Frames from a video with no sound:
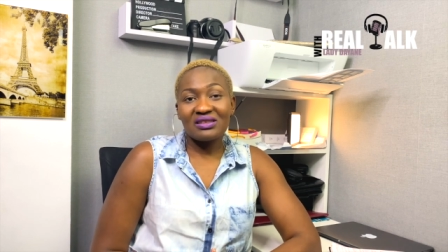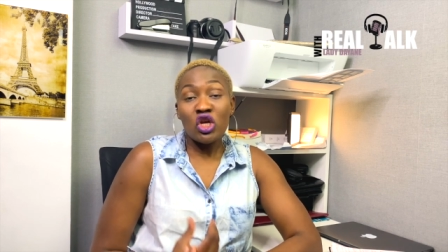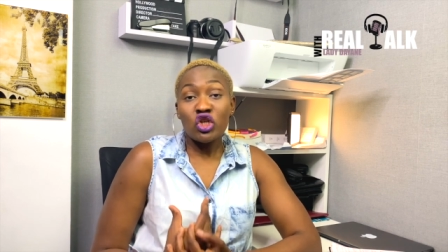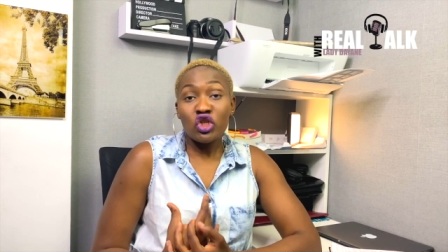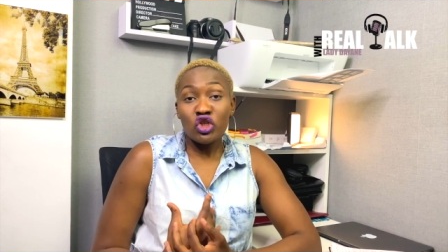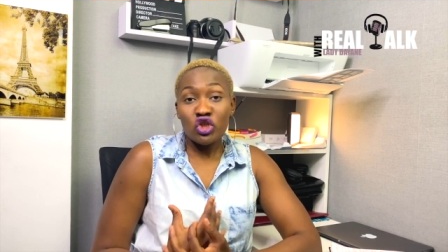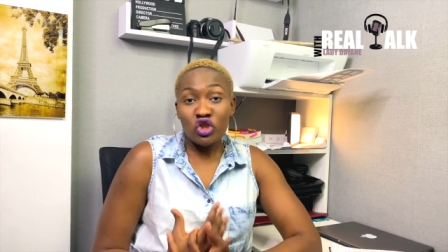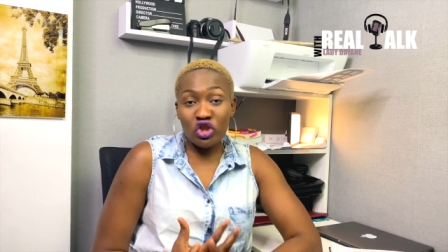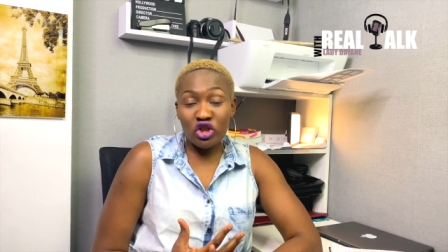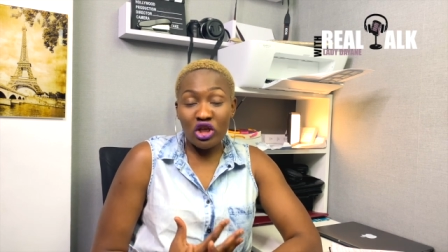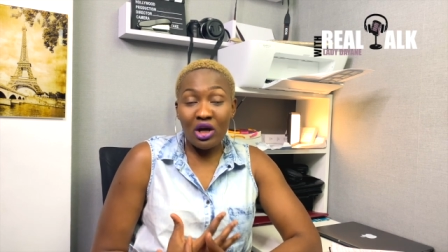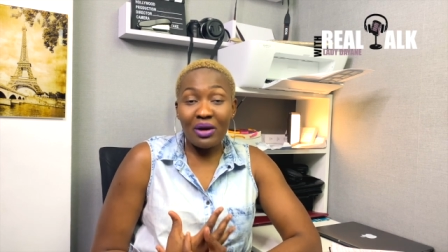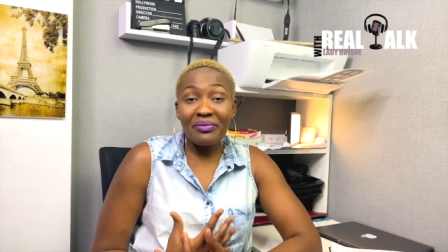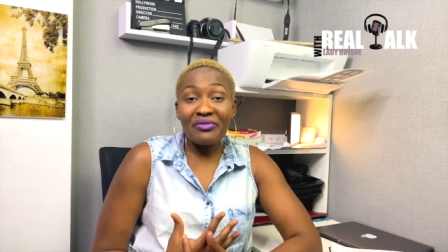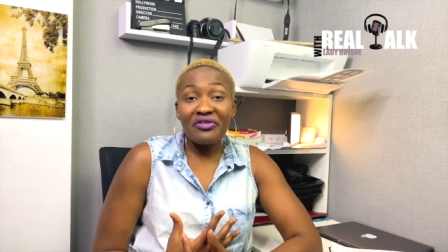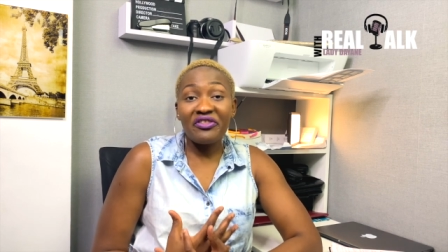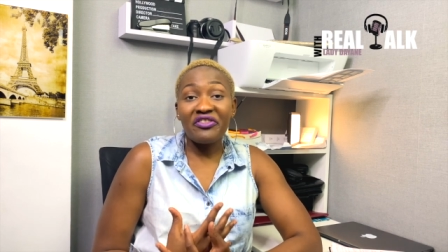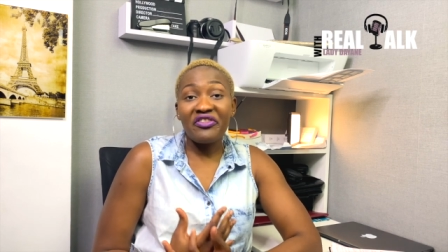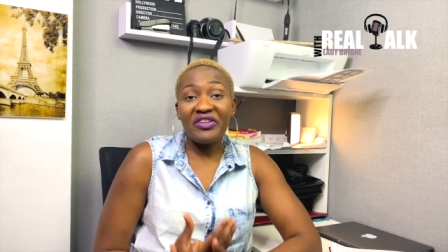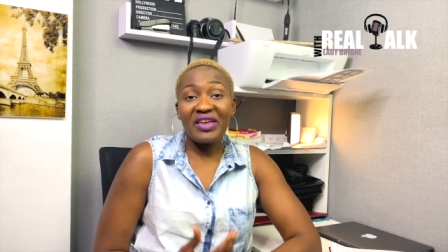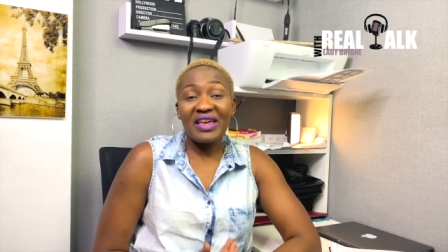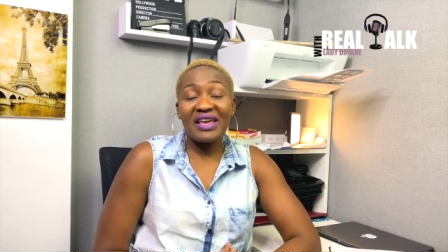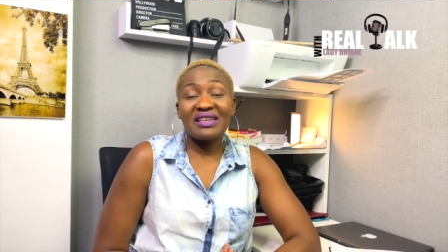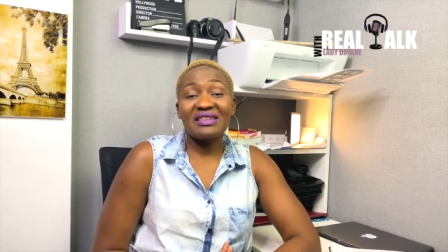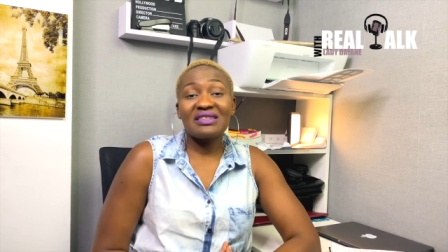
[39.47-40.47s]
some
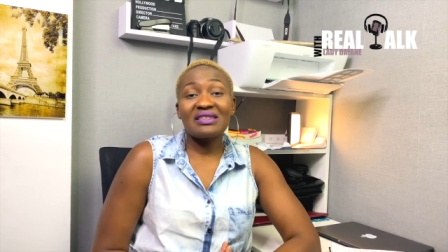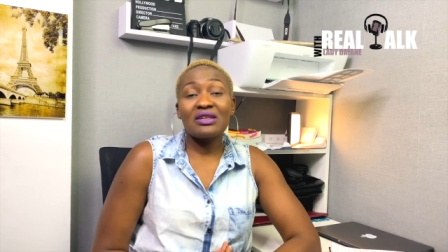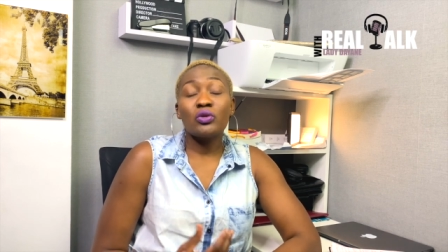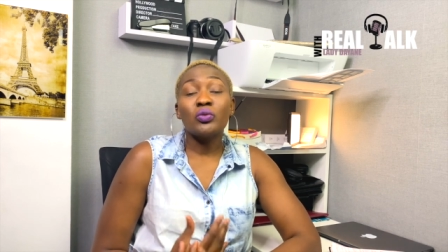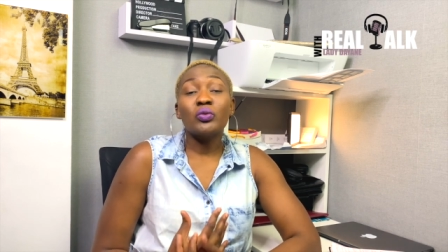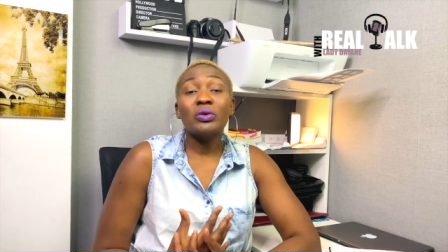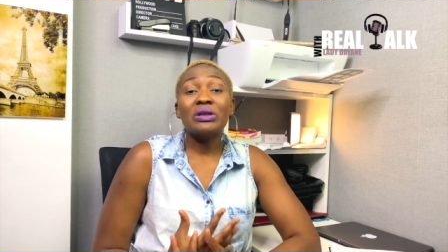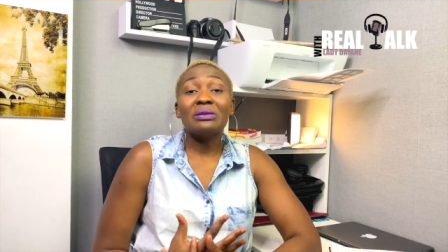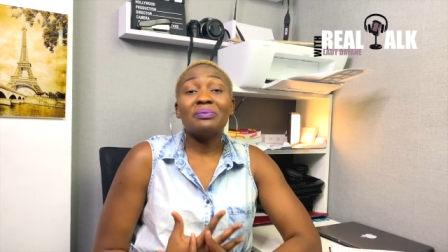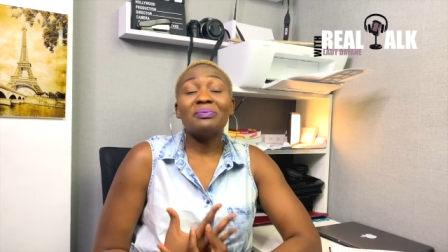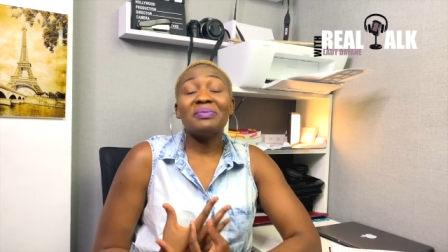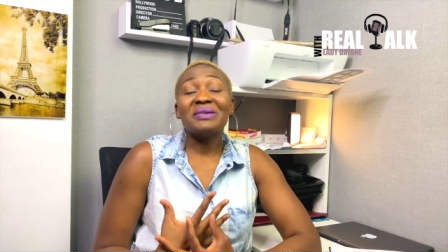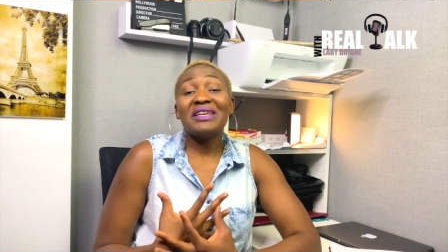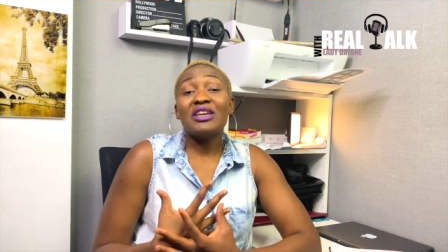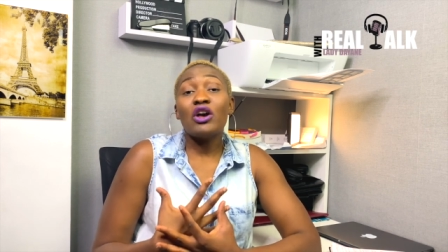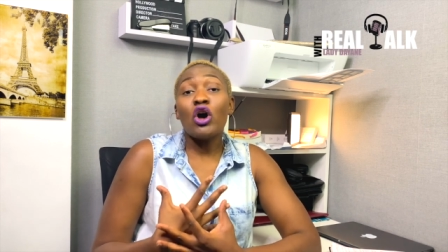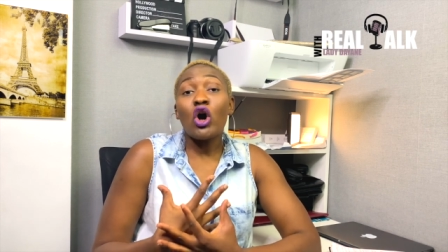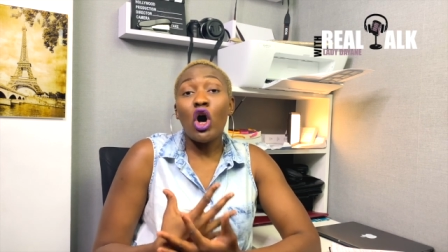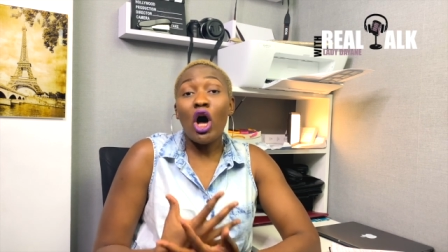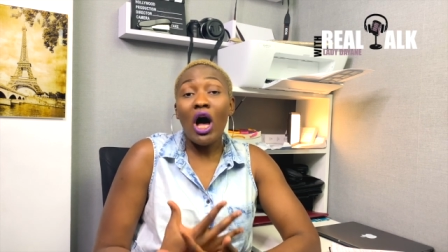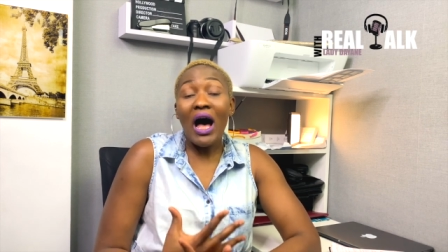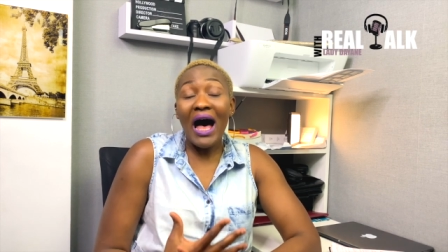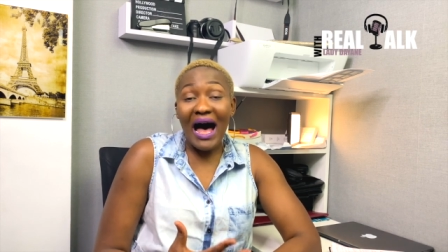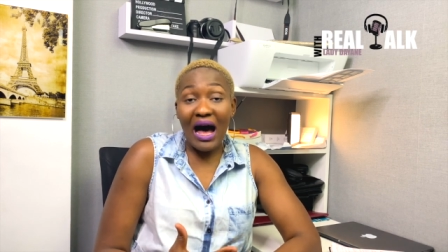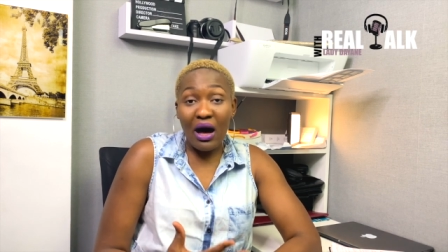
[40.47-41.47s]
things will be
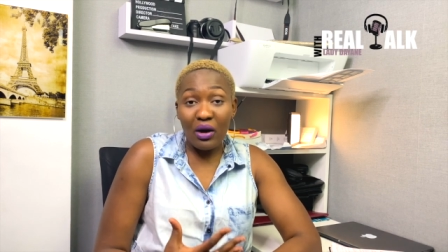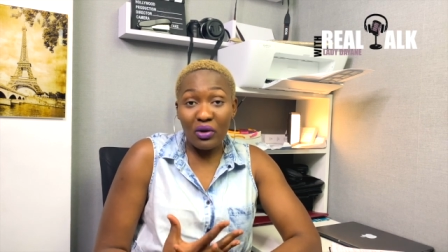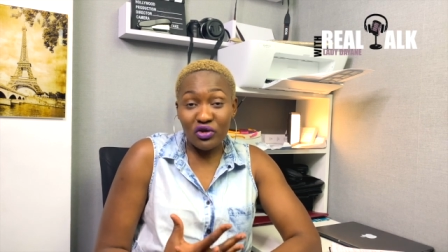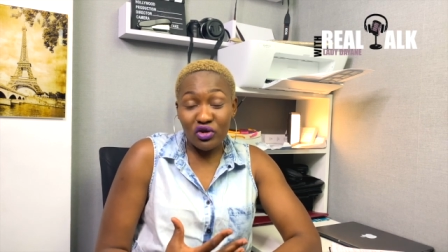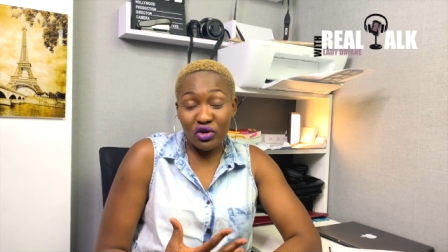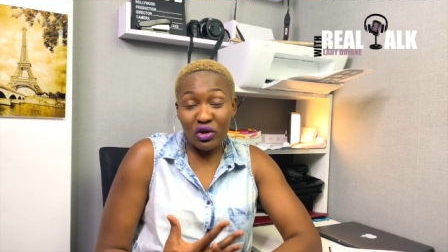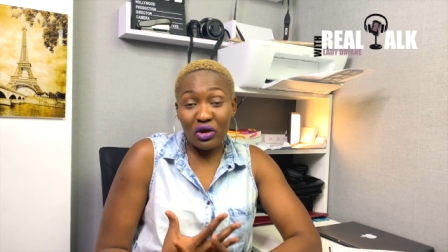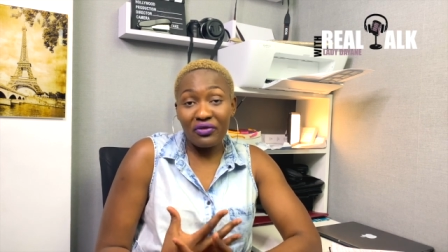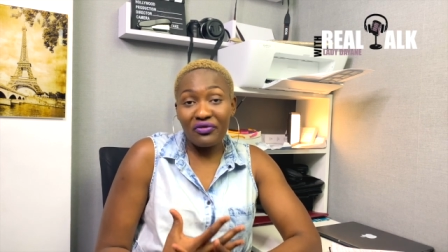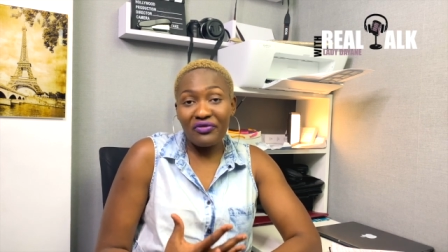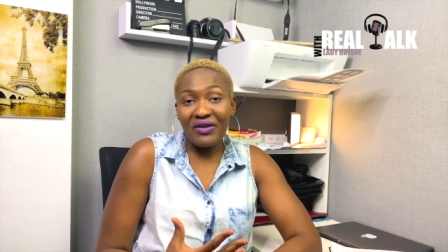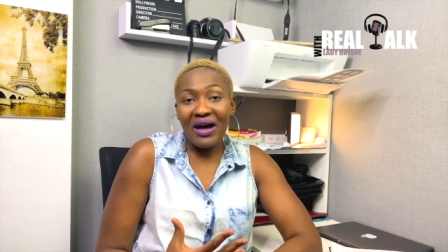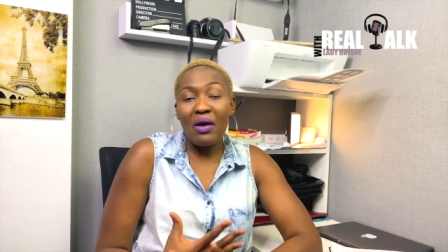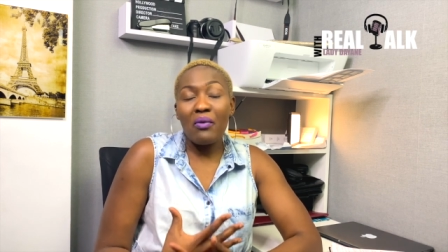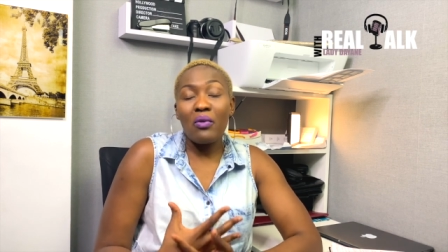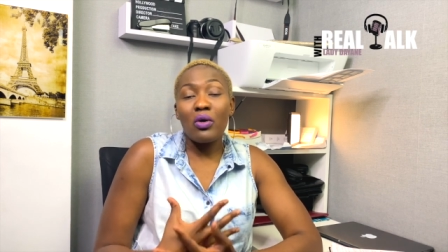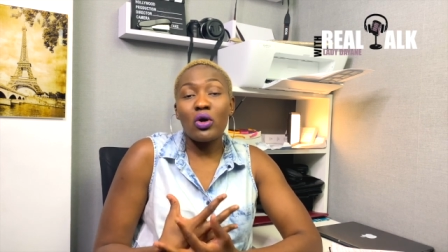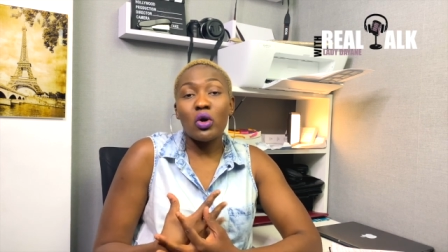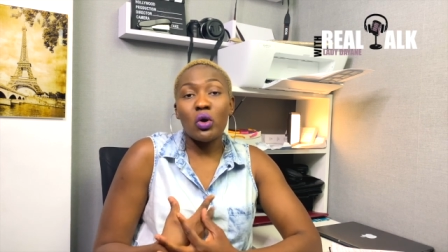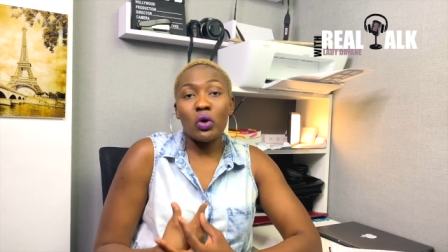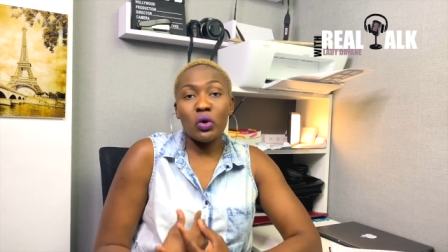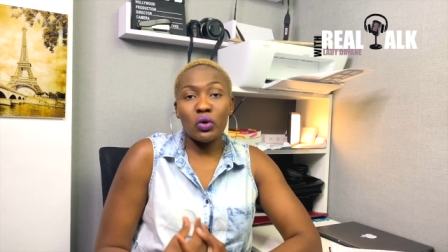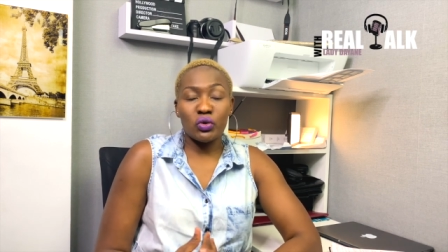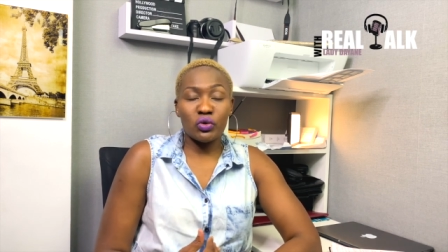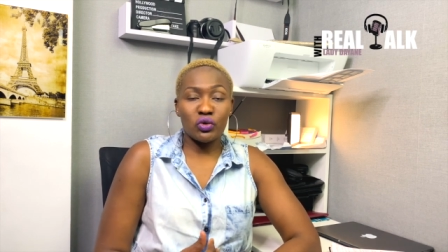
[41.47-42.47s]
out of our
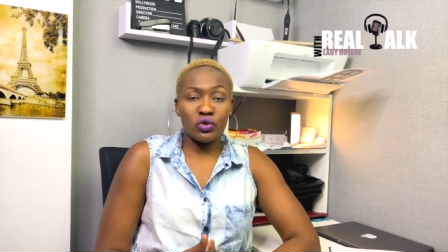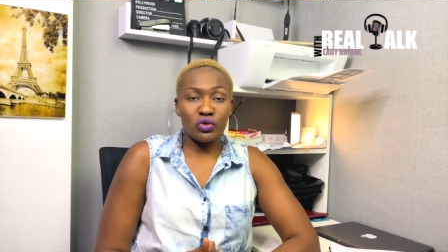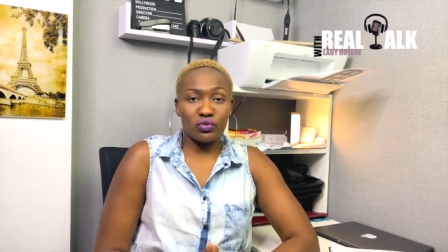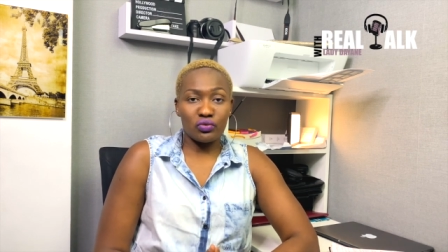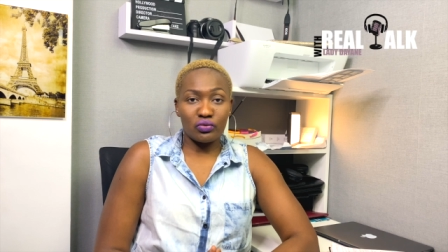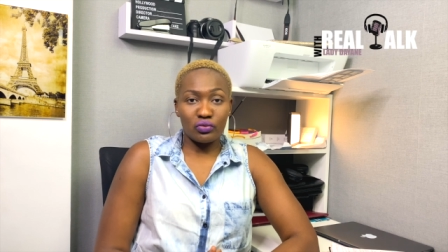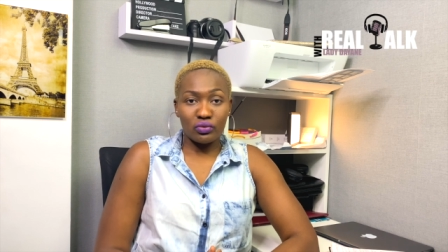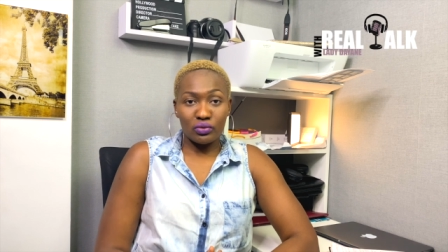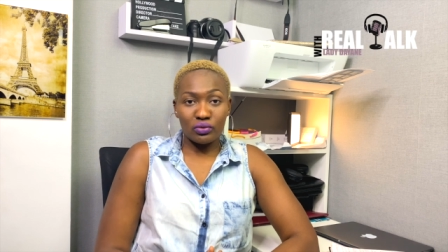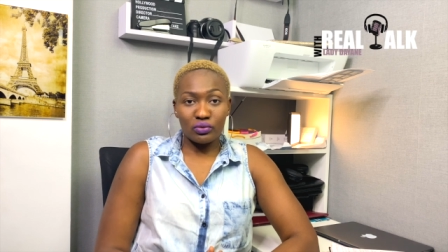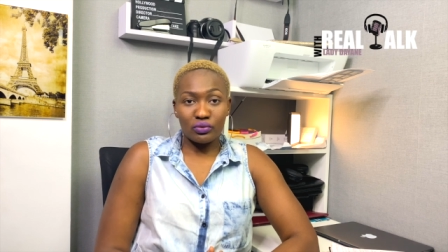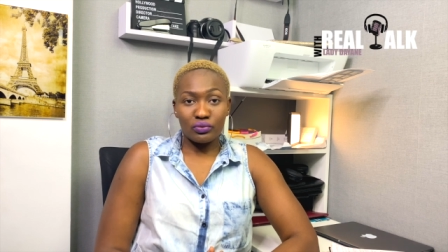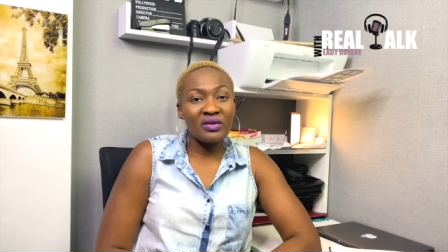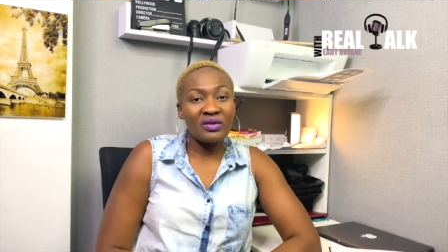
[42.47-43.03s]
control.